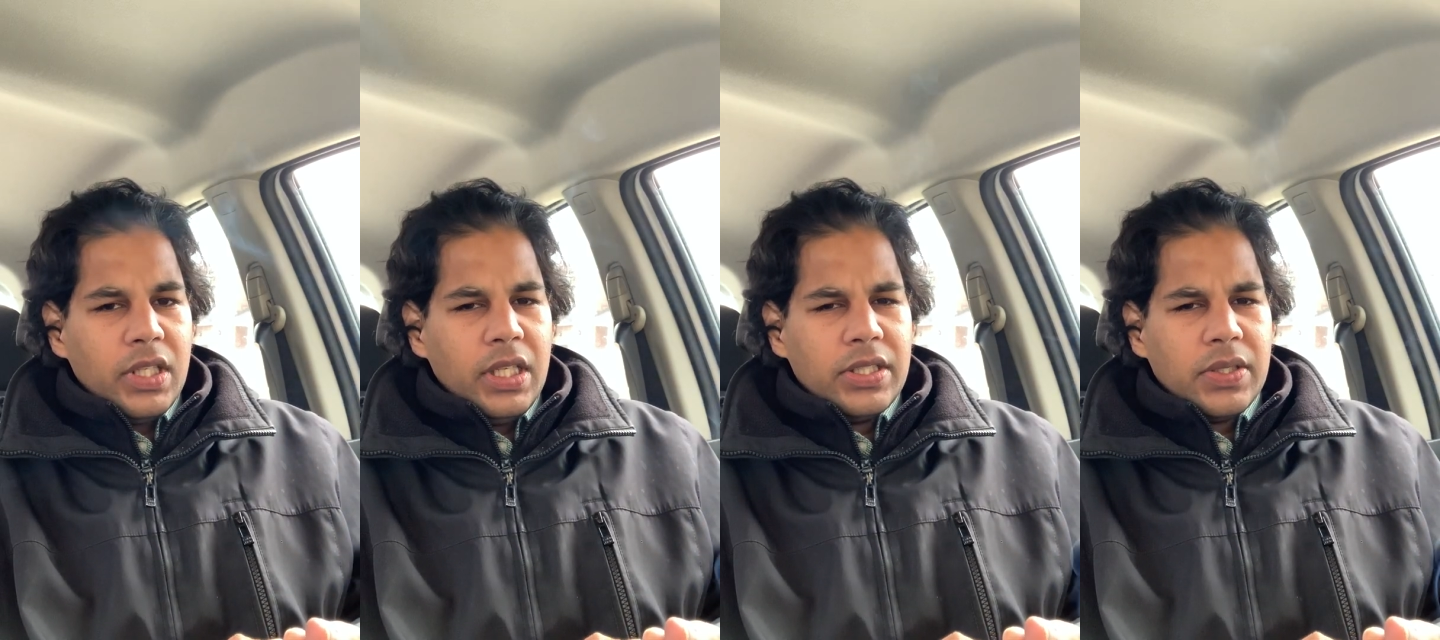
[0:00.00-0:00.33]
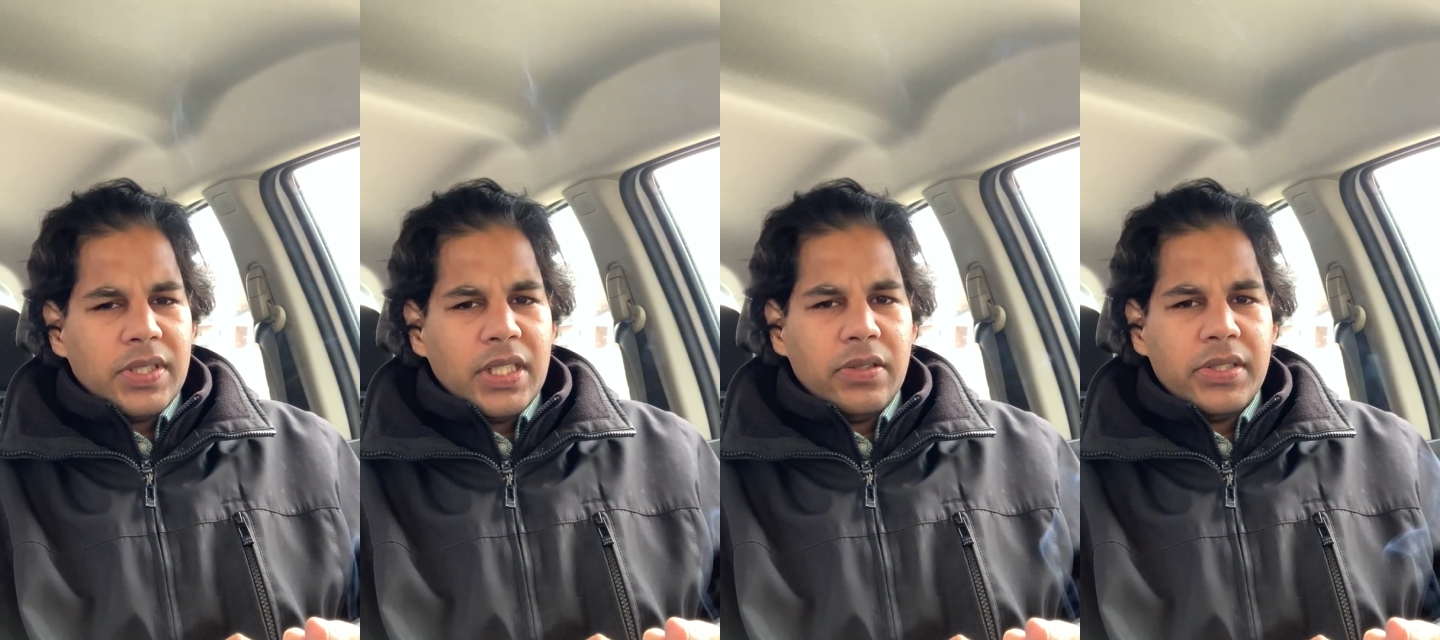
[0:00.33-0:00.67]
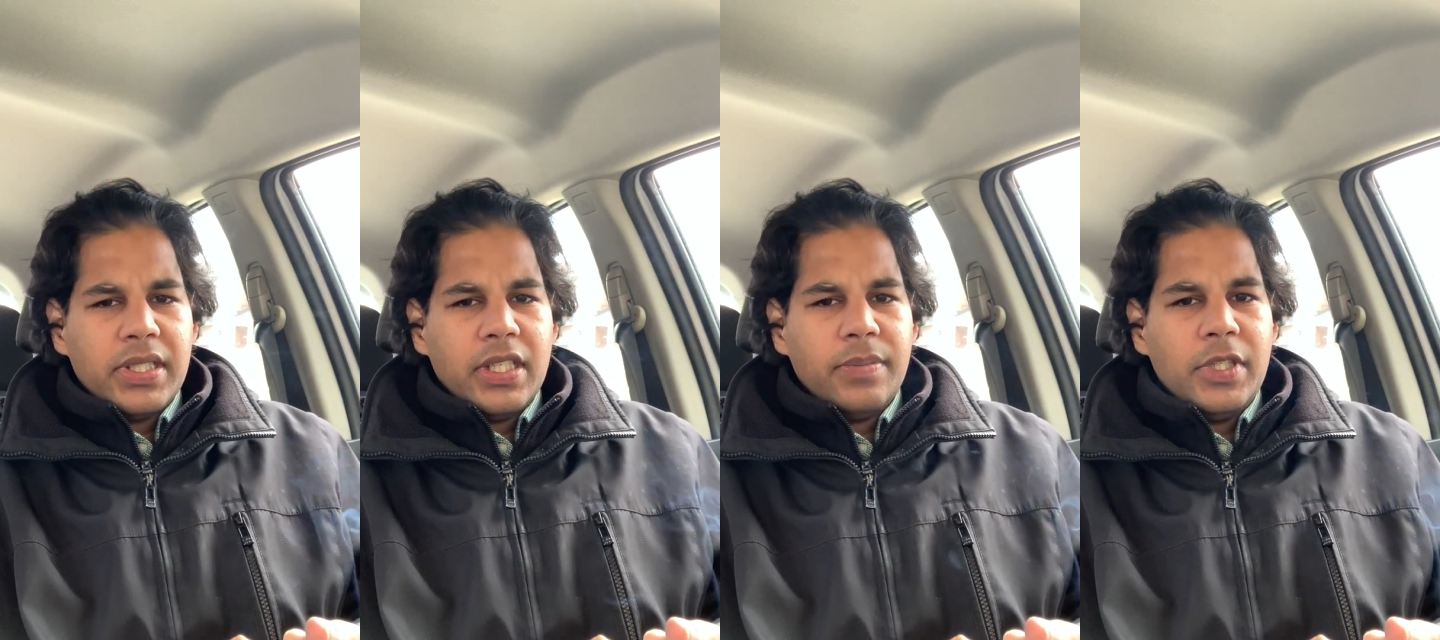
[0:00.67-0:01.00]
as I was saying this
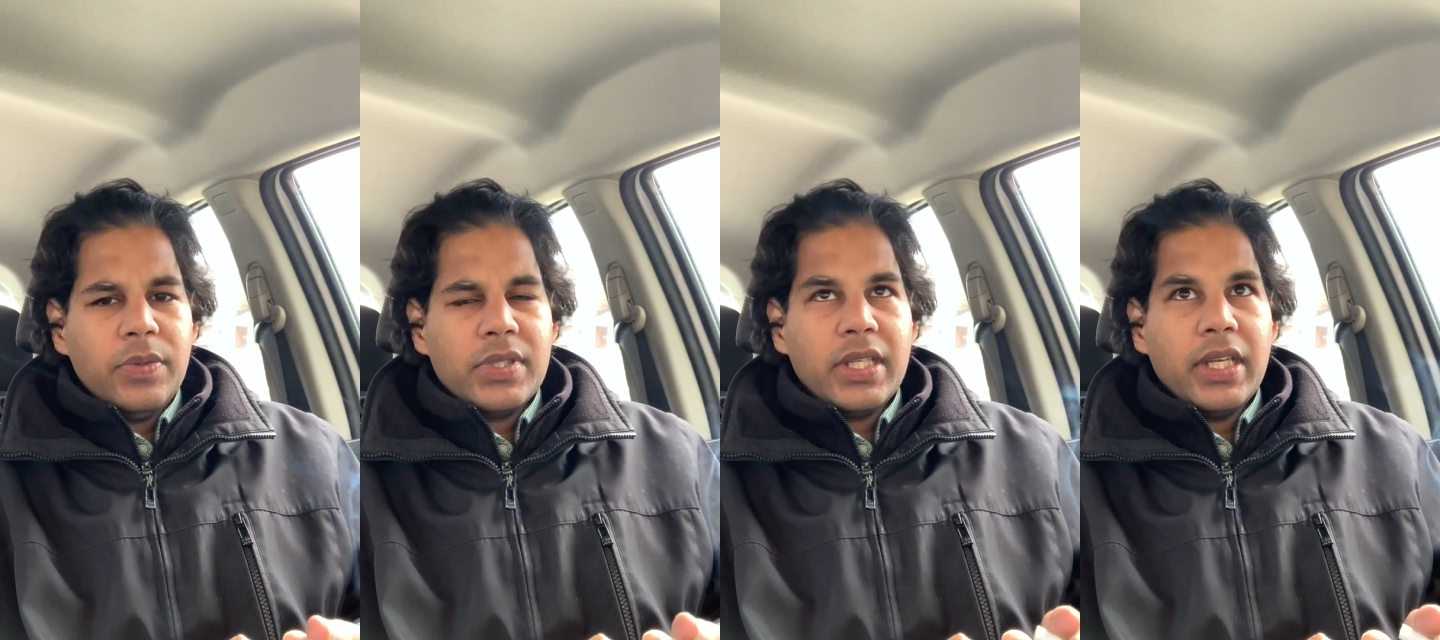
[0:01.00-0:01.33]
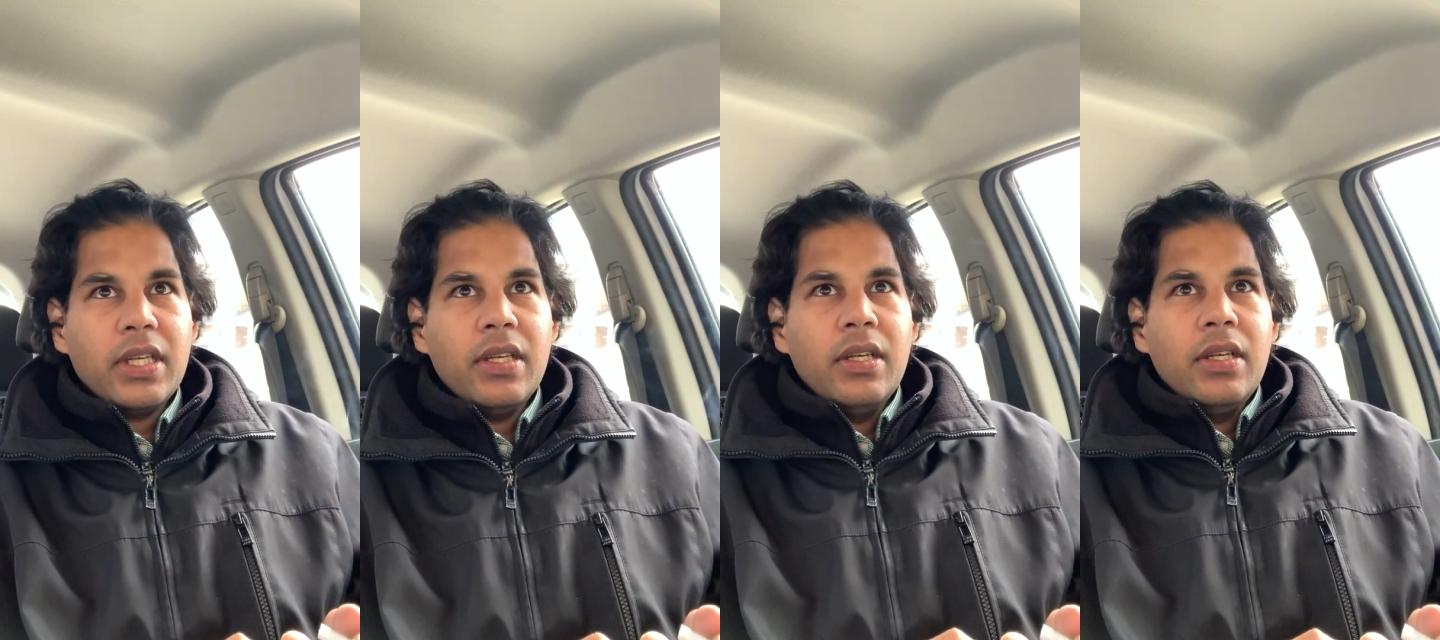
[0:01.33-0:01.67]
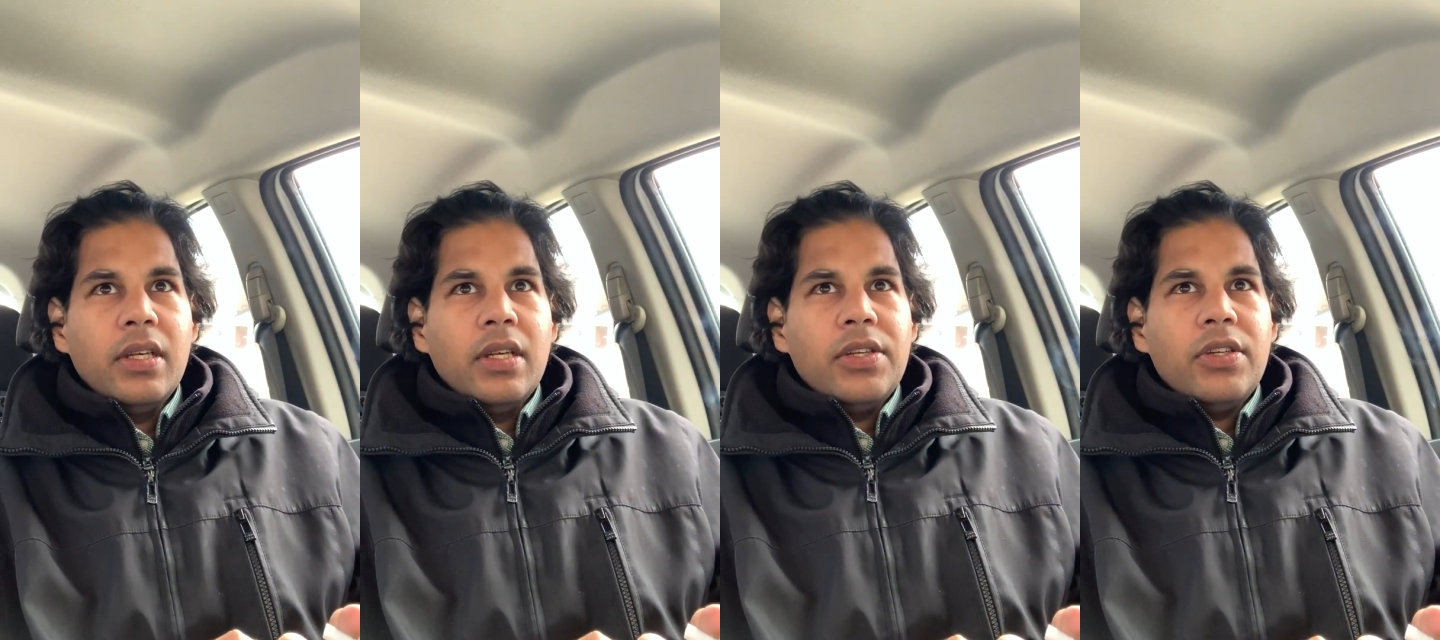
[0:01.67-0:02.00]
to him, he was like,
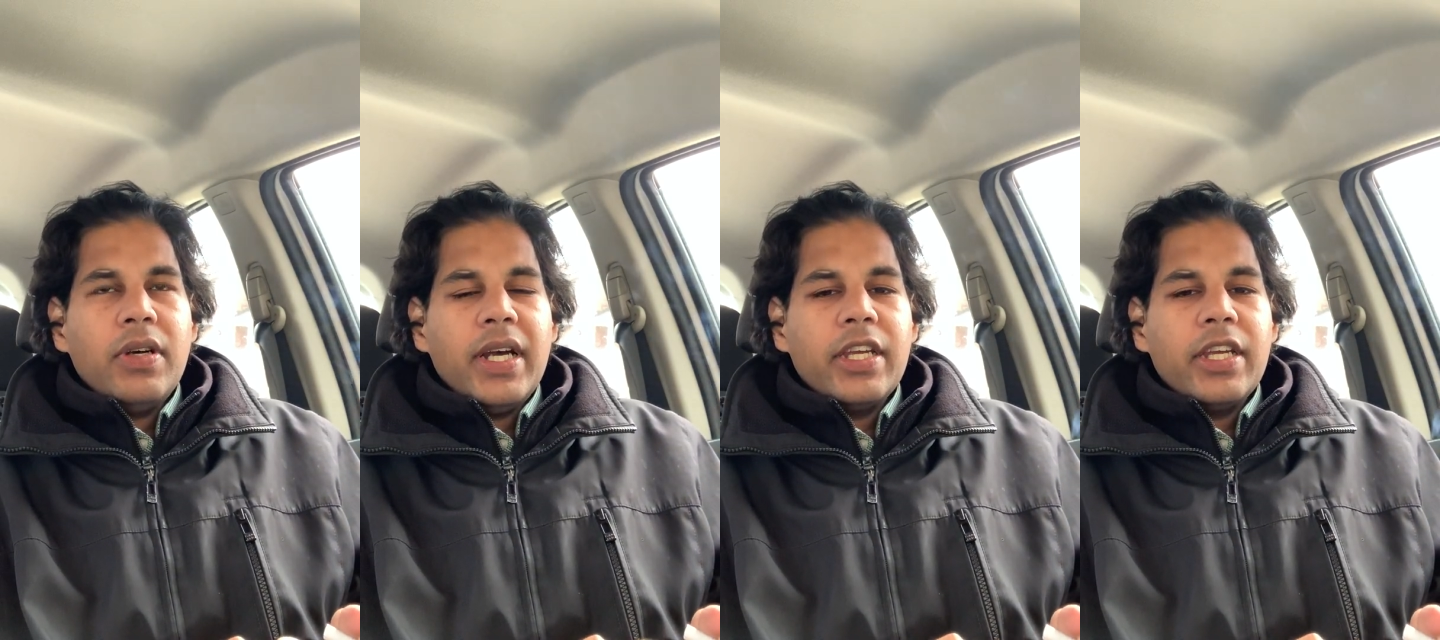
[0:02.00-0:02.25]
I